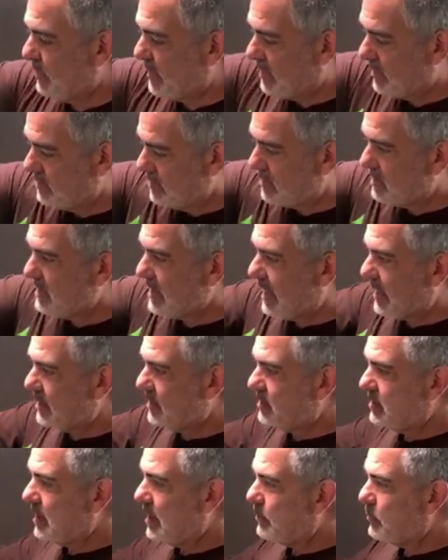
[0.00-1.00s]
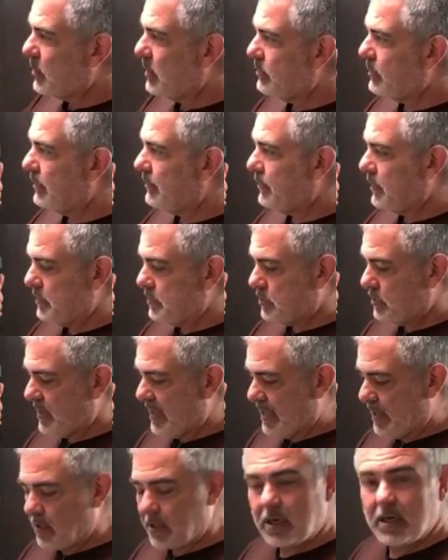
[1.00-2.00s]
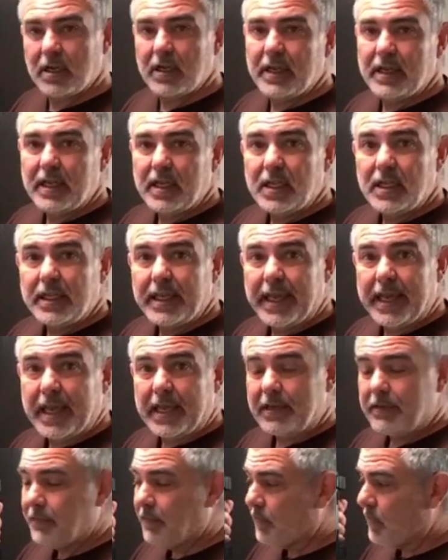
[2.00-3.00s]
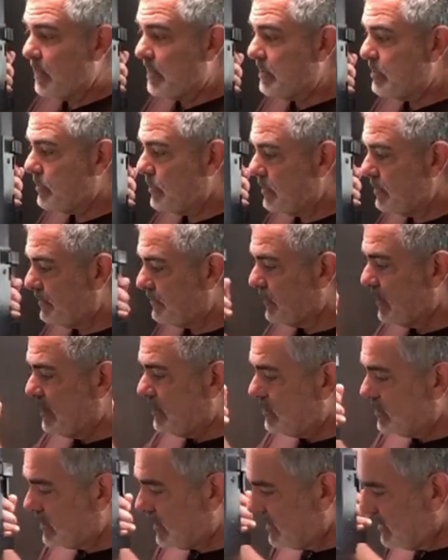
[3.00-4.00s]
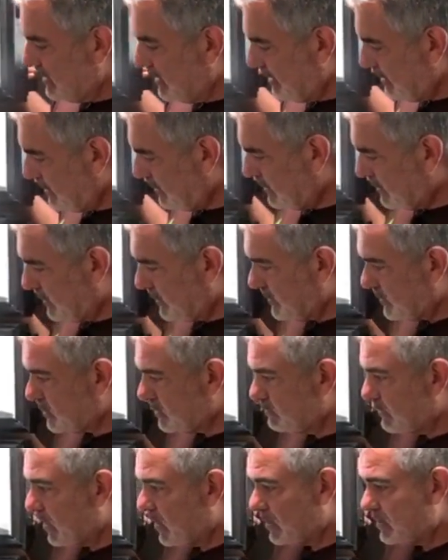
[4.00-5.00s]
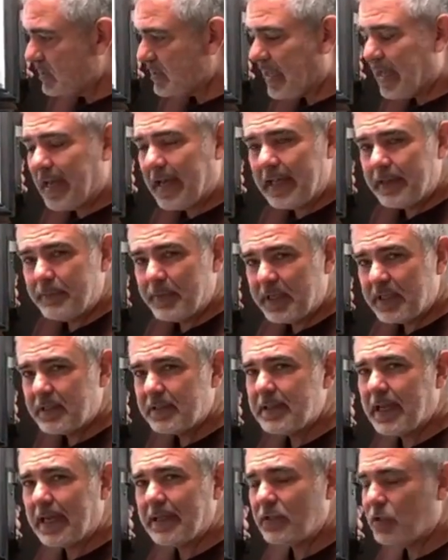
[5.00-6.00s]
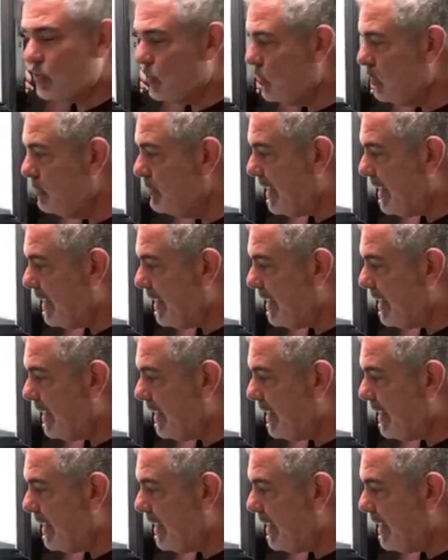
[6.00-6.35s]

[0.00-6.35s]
because it's got a separate refrigerator and freezer. The fridge is a little on the small side, but it's not too